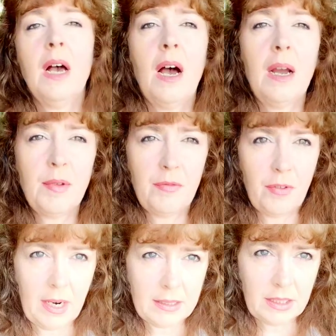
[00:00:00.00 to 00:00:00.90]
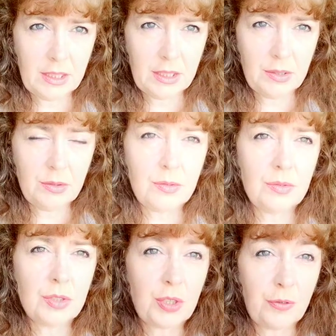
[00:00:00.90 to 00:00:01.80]
I'm advising you
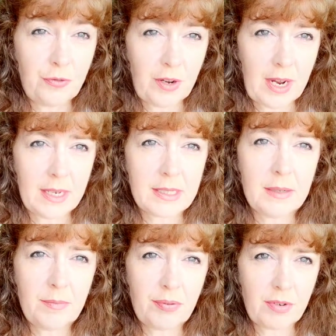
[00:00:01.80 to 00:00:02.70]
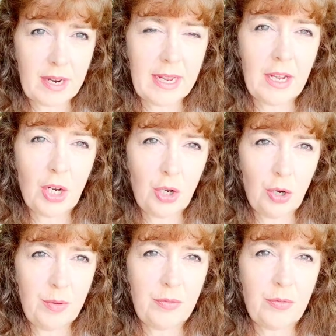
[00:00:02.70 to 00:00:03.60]
to fast and pray and go
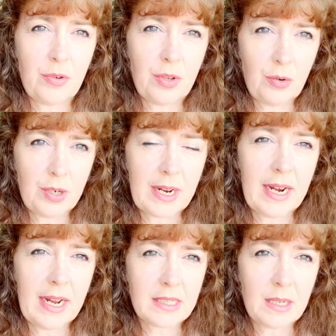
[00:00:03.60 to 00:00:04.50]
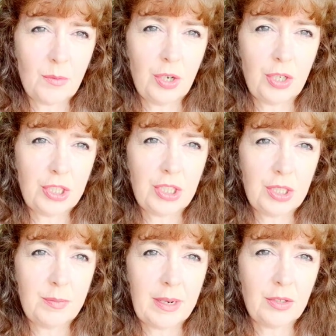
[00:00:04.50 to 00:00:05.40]
before the Lord and ask him what you're to
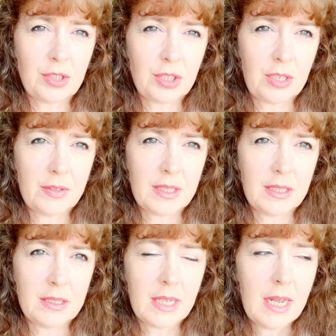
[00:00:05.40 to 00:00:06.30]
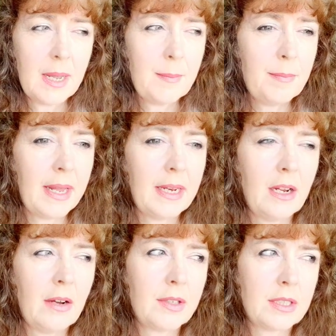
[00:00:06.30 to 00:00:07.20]
do about your services. Many
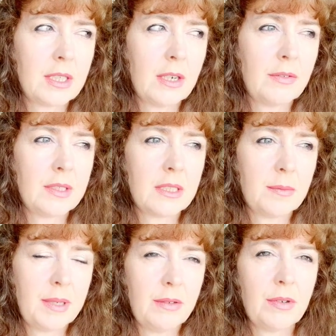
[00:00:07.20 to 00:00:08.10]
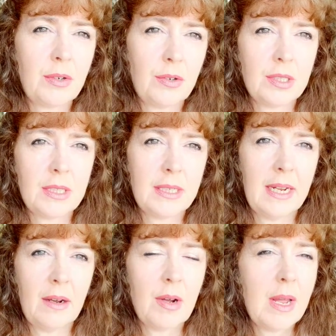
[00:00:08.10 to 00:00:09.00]
of the services are being recorded
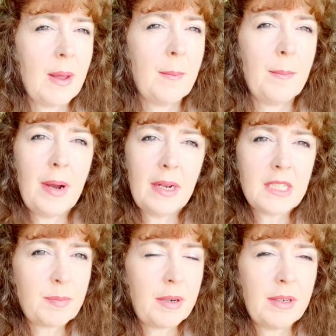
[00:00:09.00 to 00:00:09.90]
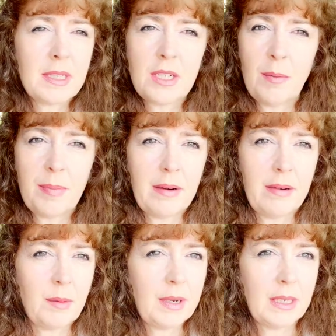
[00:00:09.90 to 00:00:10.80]
now. My spirit is not
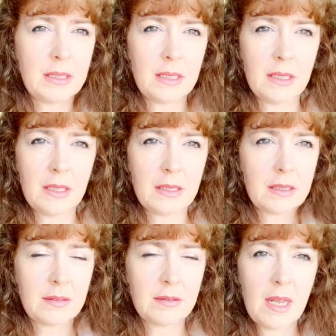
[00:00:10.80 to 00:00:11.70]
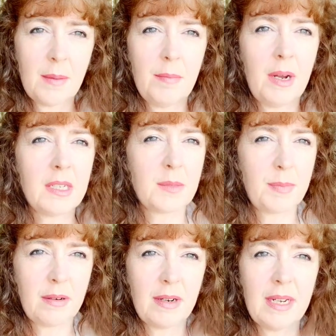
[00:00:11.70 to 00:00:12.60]
bearing witness to this. My
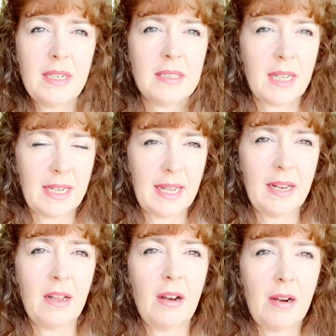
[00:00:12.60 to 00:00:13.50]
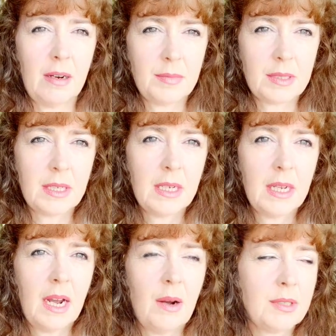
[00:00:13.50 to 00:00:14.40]
spirit is getting alarmed.
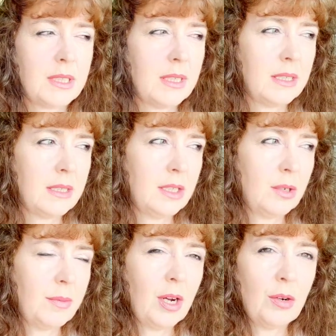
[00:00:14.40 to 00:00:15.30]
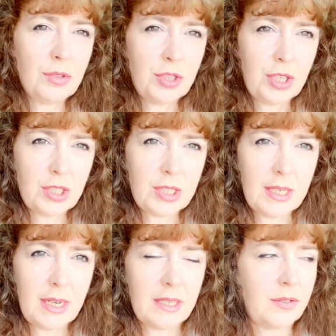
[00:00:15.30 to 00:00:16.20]
I was in, my own church in the
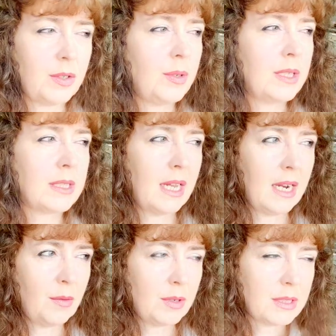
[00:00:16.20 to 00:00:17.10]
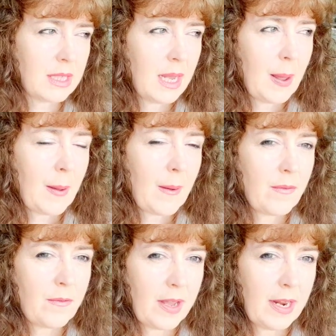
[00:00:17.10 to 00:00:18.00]
last few weeks, and I was
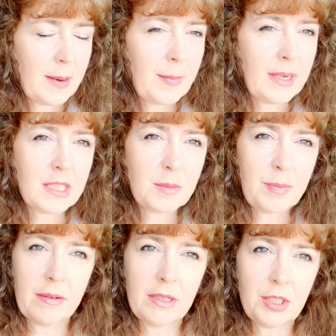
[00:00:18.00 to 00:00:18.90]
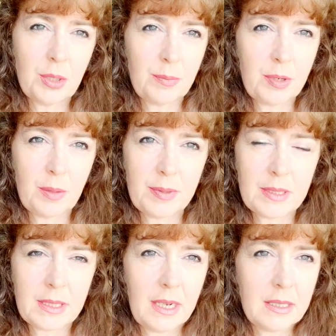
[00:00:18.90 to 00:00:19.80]
feeling my spirit jumping up
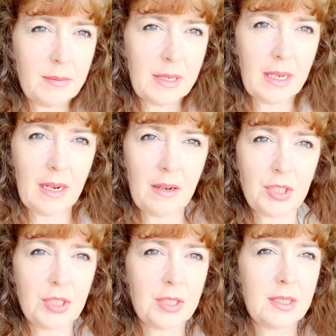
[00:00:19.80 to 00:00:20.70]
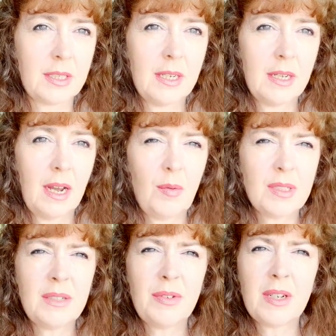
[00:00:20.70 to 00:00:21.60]
inside of me. I
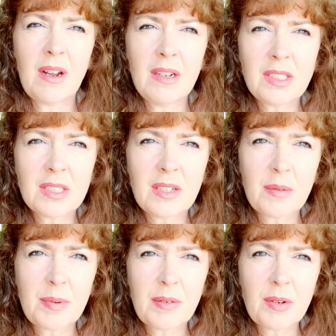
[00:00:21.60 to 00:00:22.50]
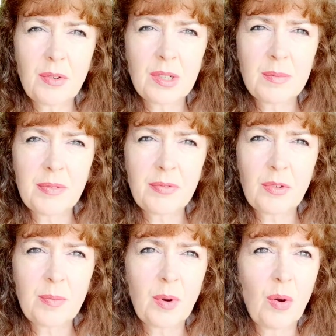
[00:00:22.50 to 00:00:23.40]
wasn't even conscious of it being recorded
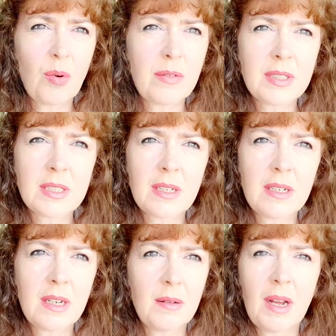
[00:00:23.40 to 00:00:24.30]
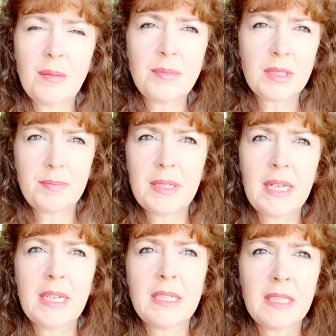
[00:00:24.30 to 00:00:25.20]
before, but all of a sudden I'm
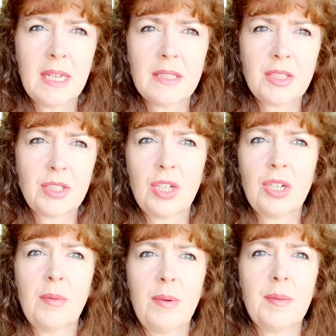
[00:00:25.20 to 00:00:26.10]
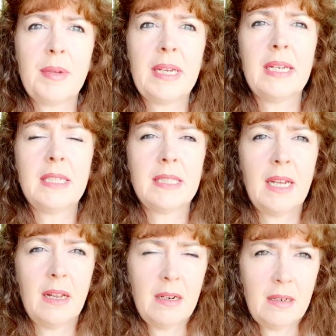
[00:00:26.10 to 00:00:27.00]
beginning to get stirred up. I'm beginning to
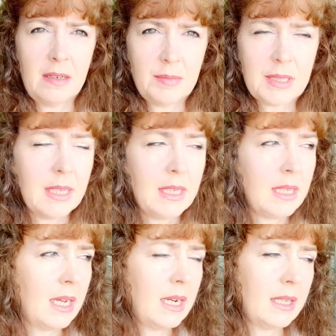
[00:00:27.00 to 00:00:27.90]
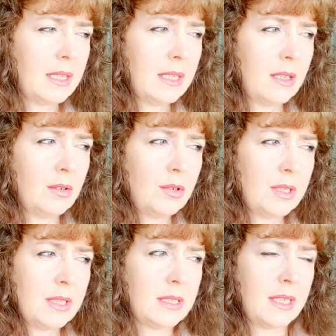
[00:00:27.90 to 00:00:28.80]
get alarmed. And I think the
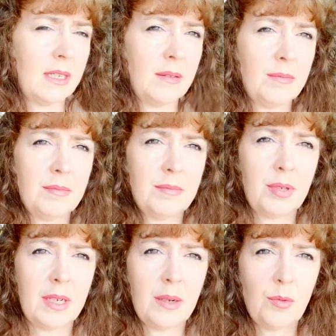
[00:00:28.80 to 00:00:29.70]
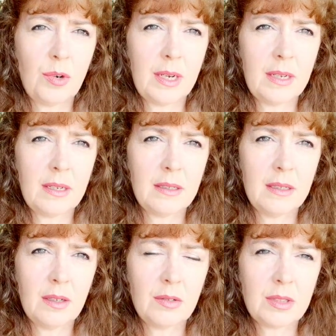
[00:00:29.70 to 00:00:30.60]
Lord is putting a warning,
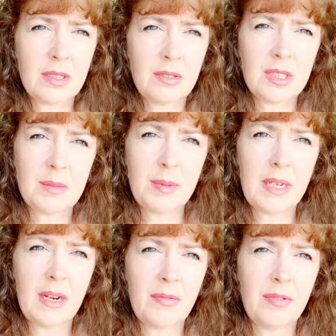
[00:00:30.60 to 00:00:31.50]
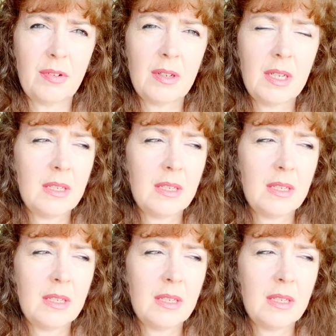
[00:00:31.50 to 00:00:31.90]
so just be careful.